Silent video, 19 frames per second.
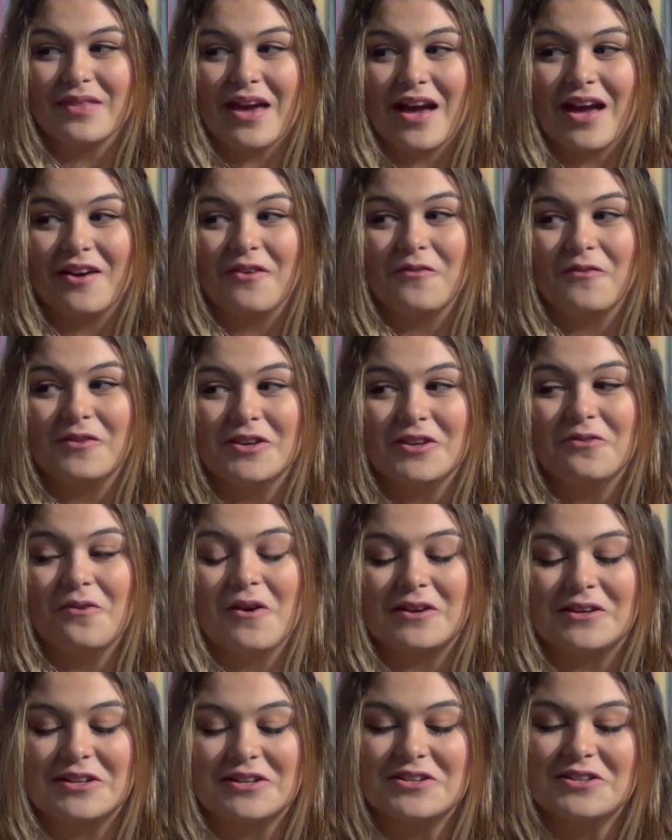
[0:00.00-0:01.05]
that when you
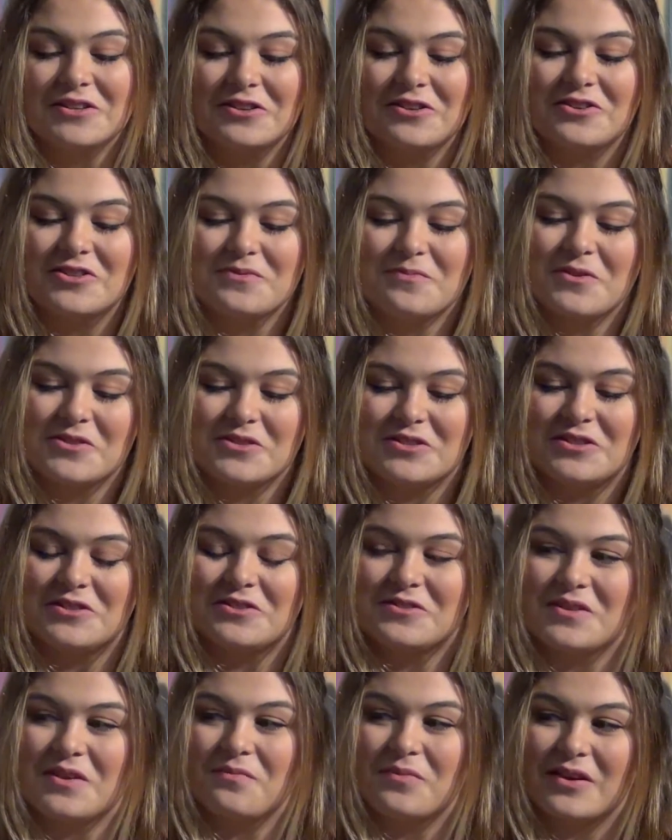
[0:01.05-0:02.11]
audition, you're supposed to do
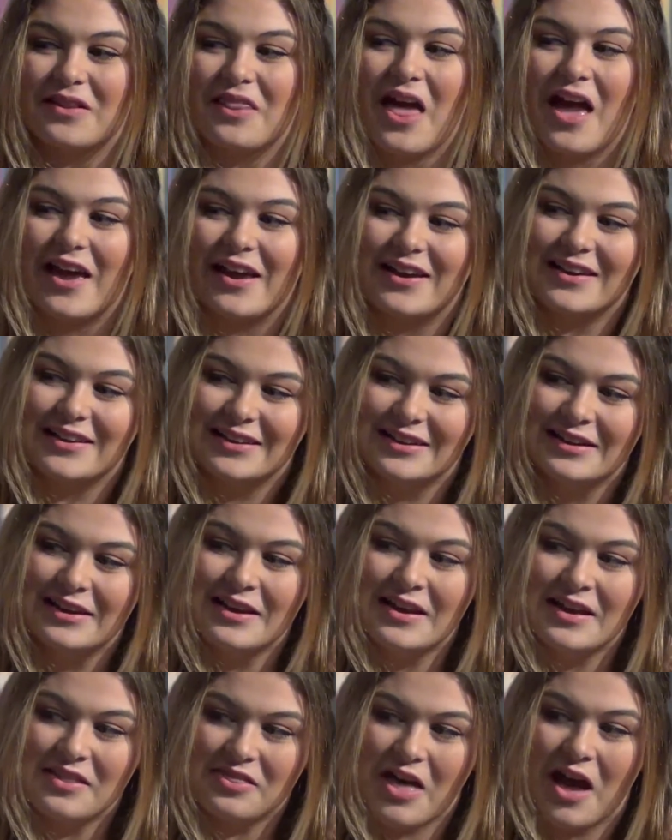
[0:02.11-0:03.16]
something like
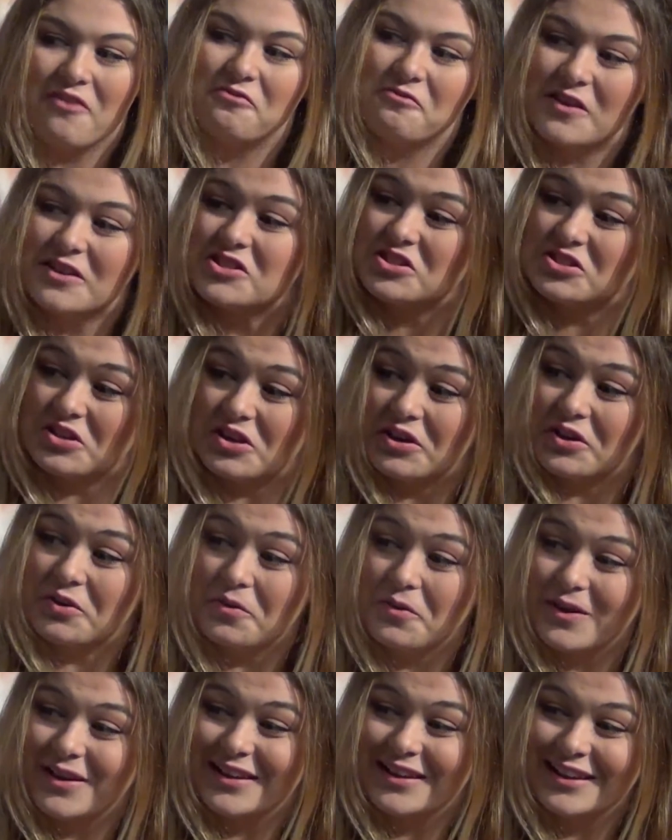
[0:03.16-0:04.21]
that fits
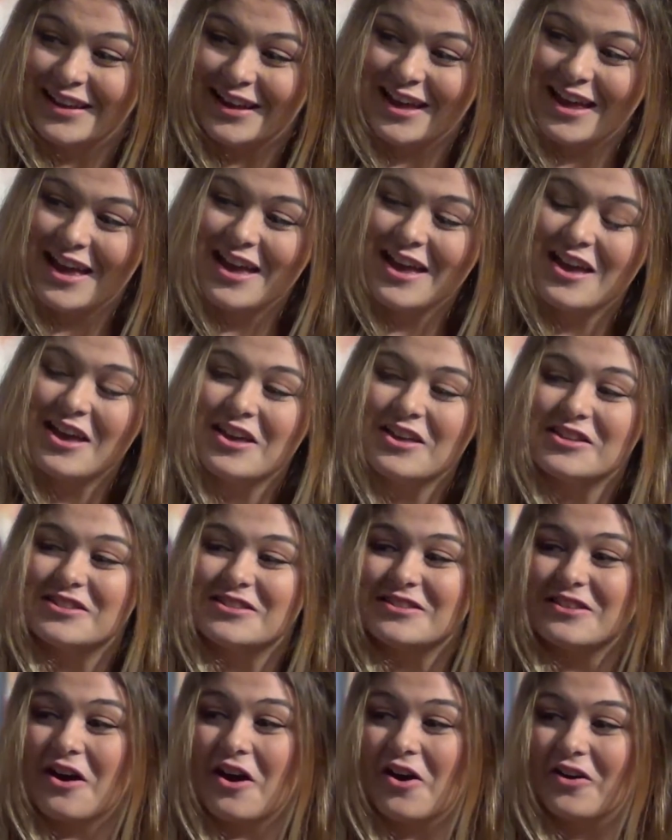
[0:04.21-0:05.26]
you. Oh, as
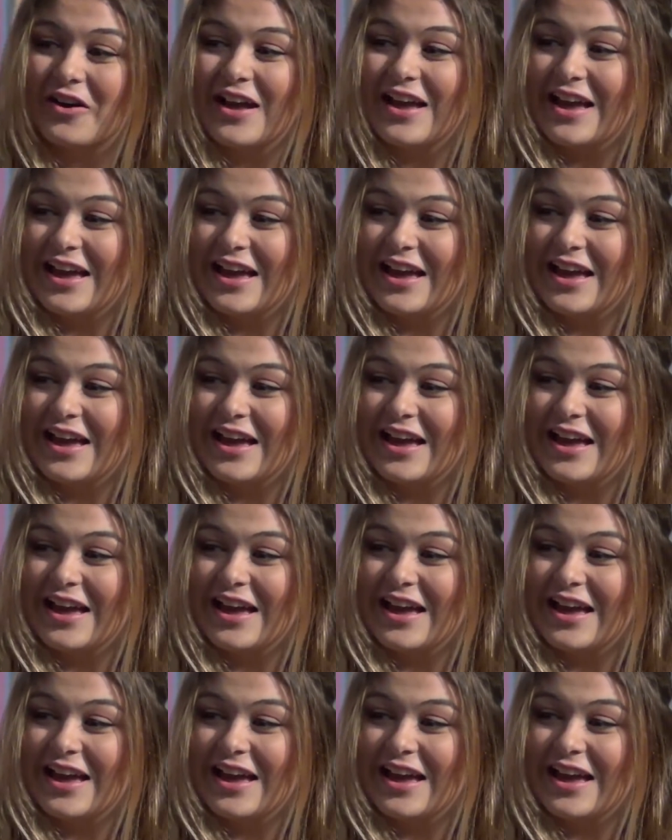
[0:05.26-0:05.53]
opposed to just